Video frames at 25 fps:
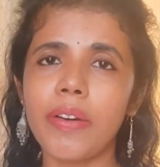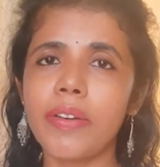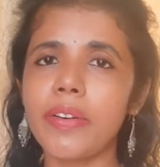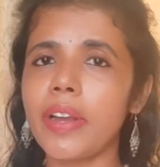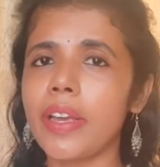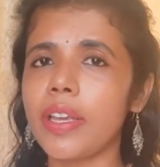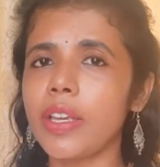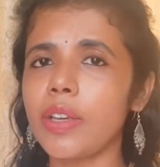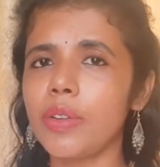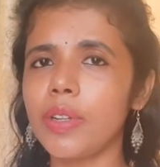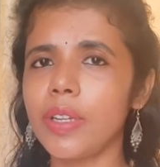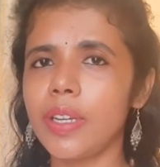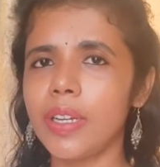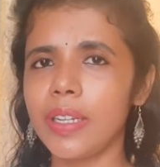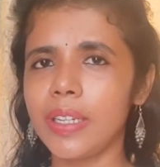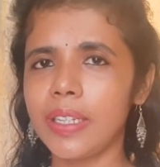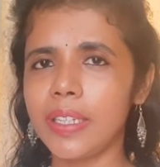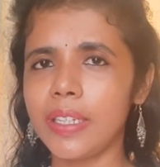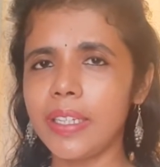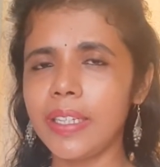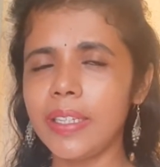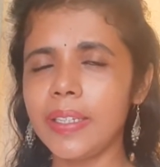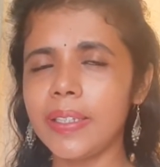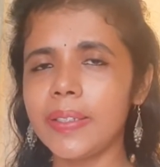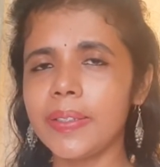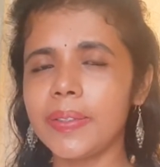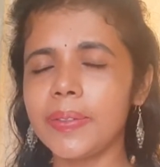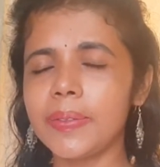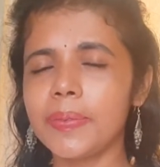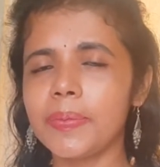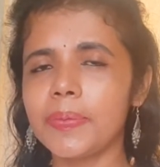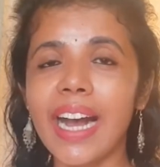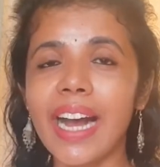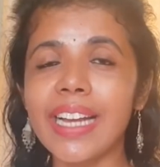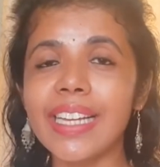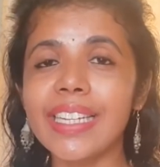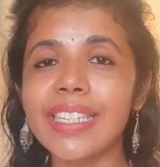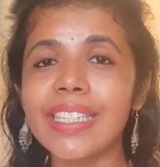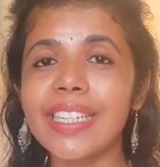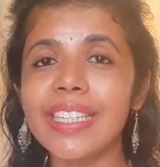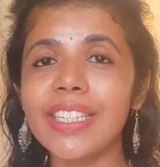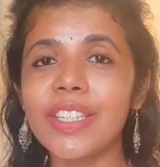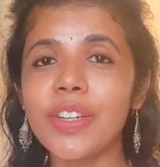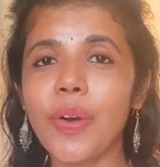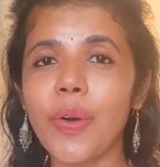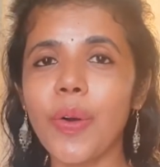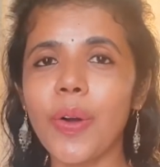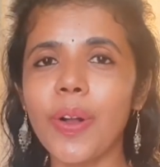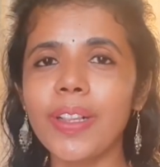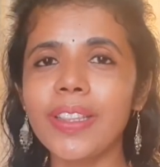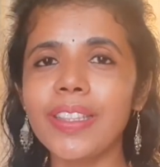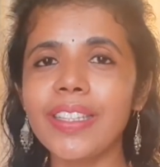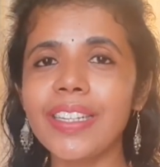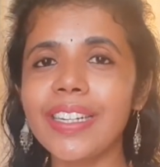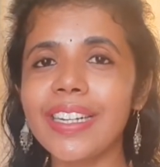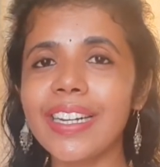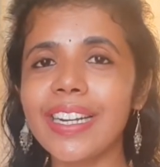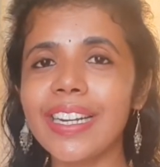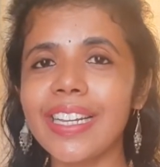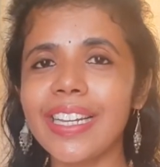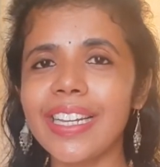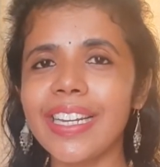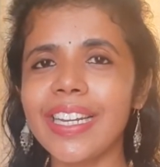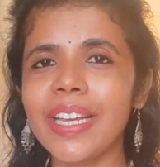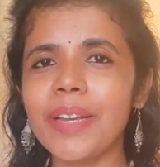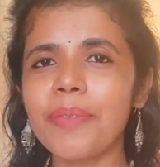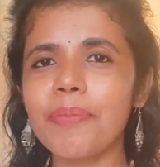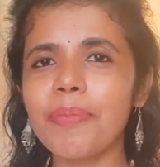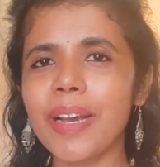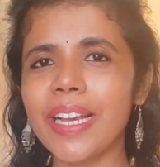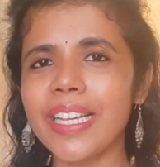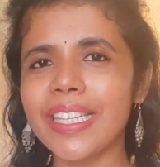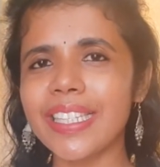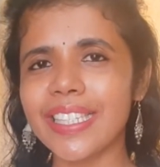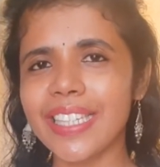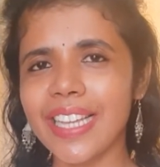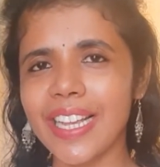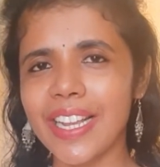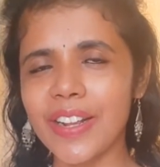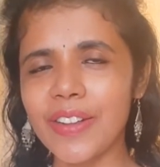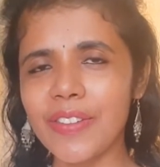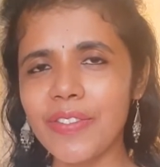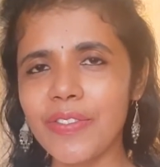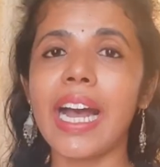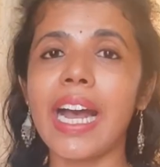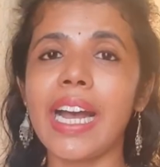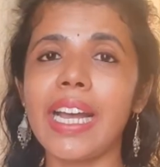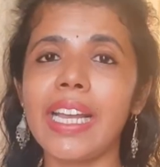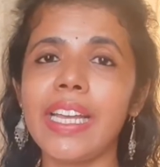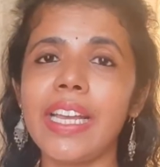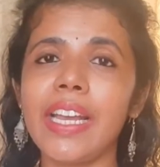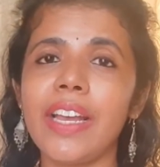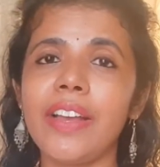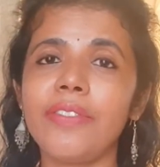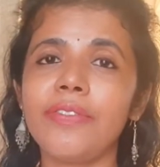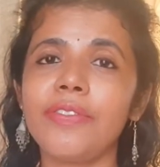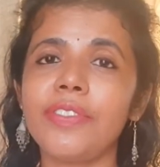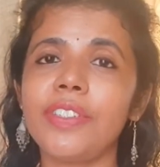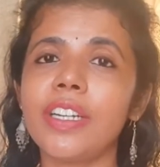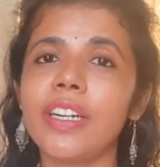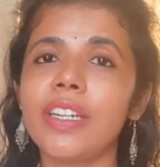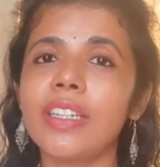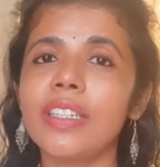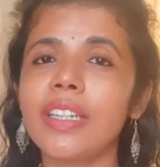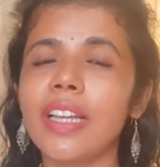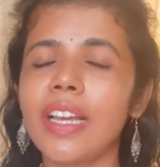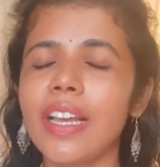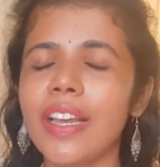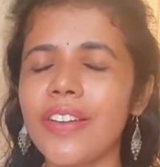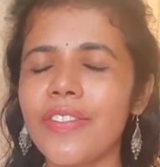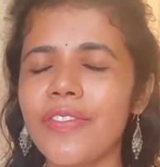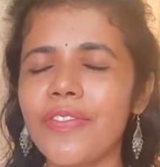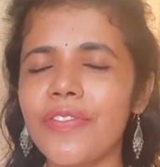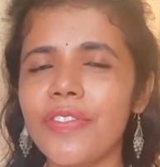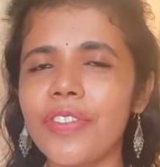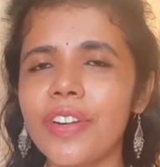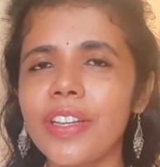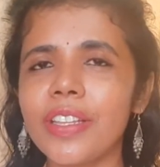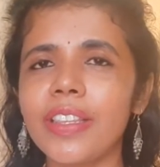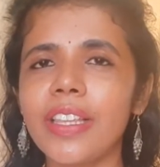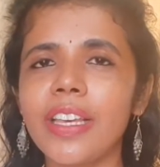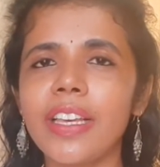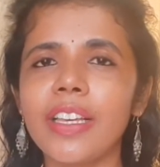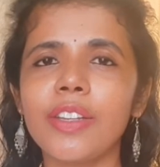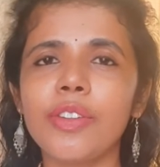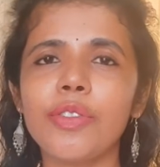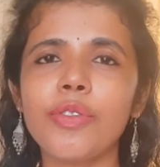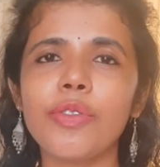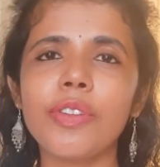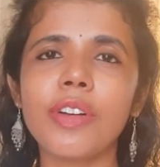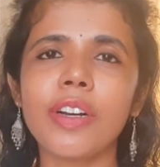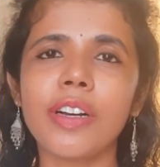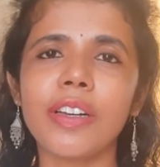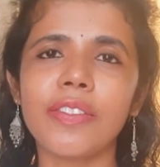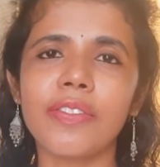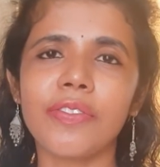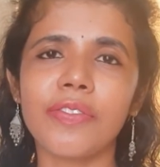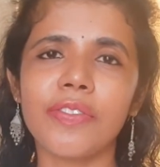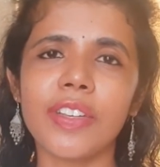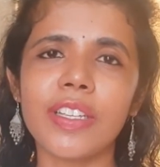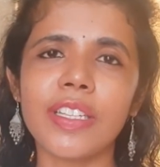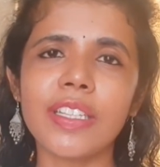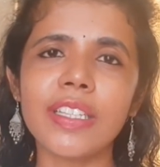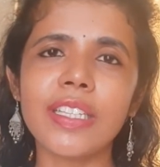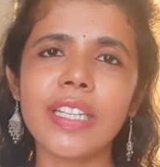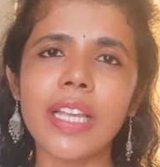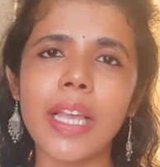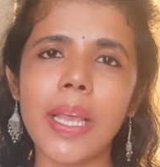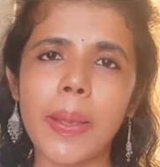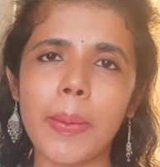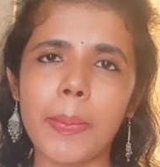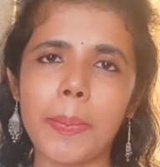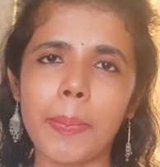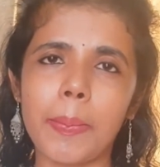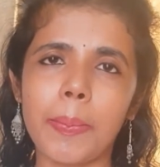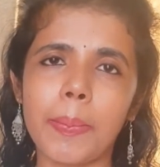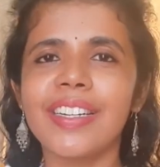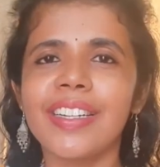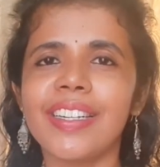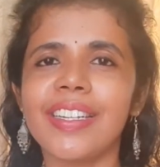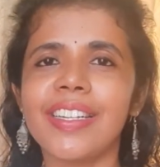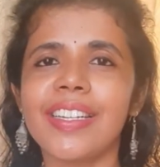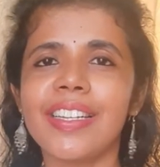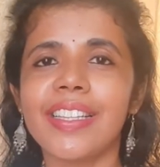regularly. I did all the cleaning myself. I have done everything to convince him.